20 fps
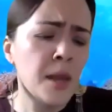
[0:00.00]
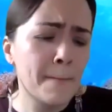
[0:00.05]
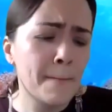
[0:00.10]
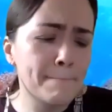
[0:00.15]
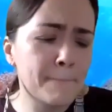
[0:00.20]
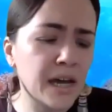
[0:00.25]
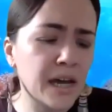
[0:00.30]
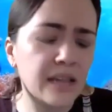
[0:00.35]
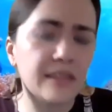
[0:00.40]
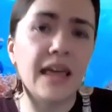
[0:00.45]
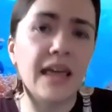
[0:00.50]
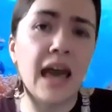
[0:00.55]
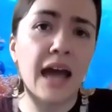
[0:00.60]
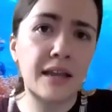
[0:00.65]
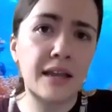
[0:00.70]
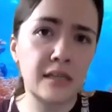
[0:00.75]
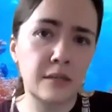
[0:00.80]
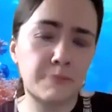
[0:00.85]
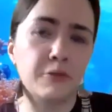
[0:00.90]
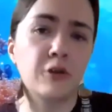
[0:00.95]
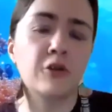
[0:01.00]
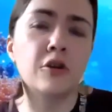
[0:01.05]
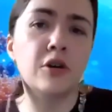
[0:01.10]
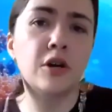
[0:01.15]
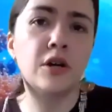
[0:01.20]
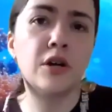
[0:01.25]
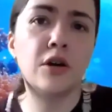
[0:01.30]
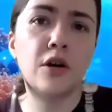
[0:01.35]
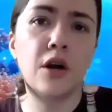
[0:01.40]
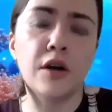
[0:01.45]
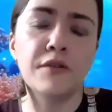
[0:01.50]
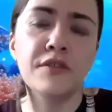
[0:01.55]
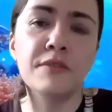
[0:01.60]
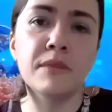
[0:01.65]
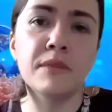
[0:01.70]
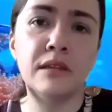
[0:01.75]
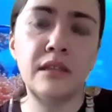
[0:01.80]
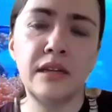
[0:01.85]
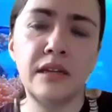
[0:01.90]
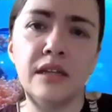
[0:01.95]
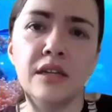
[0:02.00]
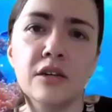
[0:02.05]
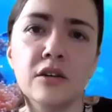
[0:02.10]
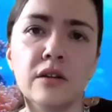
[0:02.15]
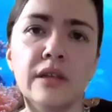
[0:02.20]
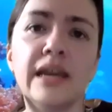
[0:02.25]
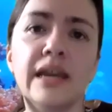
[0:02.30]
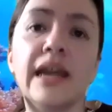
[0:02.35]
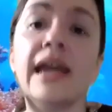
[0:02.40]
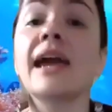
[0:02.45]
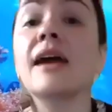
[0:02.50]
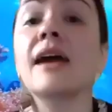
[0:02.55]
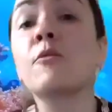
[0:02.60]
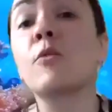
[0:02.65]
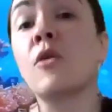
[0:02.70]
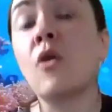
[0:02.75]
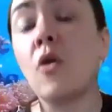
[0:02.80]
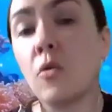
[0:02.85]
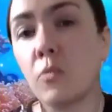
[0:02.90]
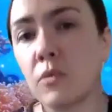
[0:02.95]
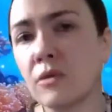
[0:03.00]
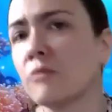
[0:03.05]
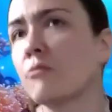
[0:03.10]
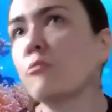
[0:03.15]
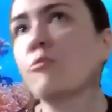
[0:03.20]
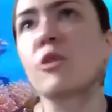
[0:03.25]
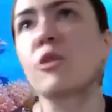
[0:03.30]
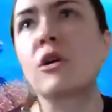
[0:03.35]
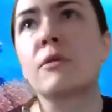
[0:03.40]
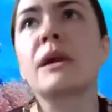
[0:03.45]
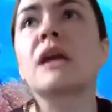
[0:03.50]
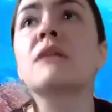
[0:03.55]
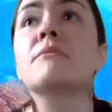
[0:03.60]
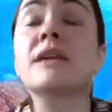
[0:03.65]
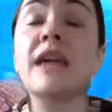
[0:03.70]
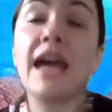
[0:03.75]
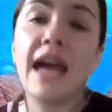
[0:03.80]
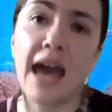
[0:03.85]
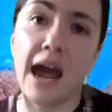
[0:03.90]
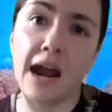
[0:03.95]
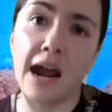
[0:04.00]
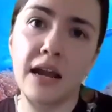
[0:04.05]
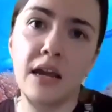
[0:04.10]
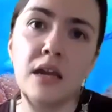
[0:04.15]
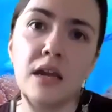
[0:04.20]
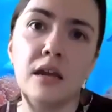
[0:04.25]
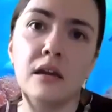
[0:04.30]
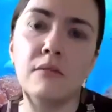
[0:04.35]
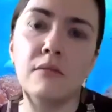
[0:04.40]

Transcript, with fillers: But that is a perk of the monthly and yearly, and we're we're we're going to be adding